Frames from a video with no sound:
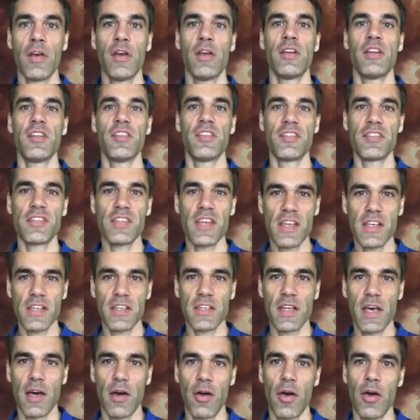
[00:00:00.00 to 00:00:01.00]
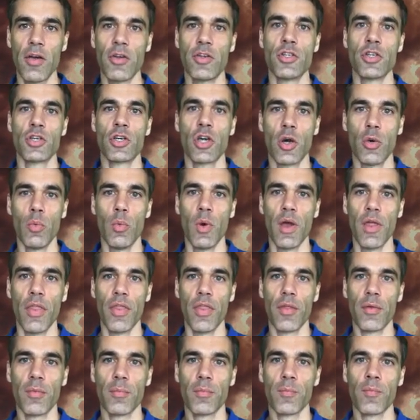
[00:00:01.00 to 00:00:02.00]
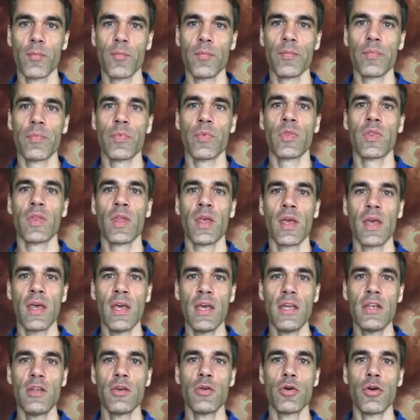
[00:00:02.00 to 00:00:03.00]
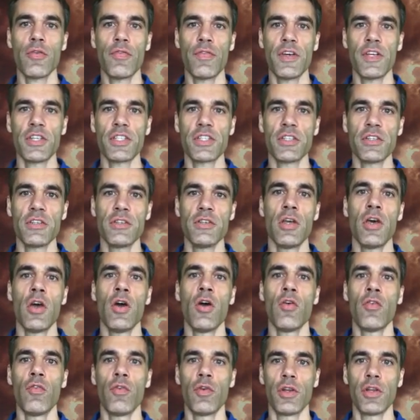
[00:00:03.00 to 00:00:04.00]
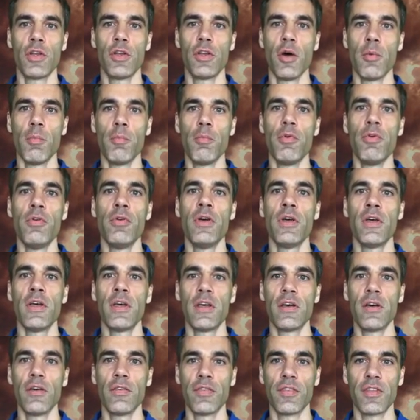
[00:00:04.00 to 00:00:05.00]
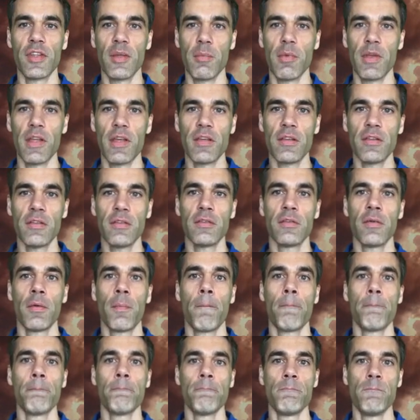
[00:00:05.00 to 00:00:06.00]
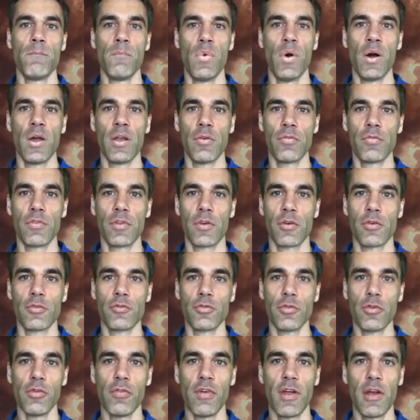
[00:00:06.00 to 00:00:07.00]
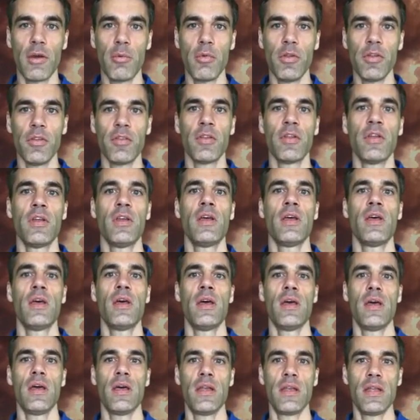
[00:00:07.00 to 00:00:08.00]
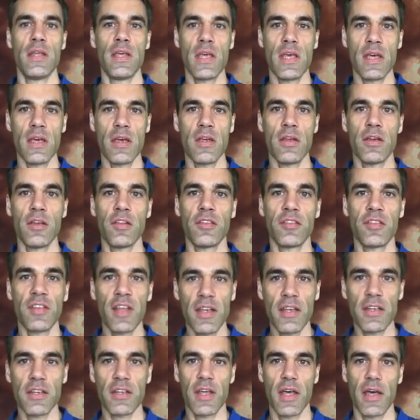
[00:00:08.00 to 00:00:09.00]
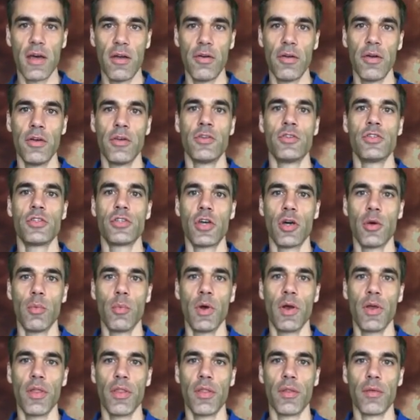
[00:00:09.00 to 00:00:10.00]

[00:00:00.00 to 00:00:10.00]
the standard error to go with. Here the coefficient for the number of siblings, one of the control variables, and here the standard error to go with.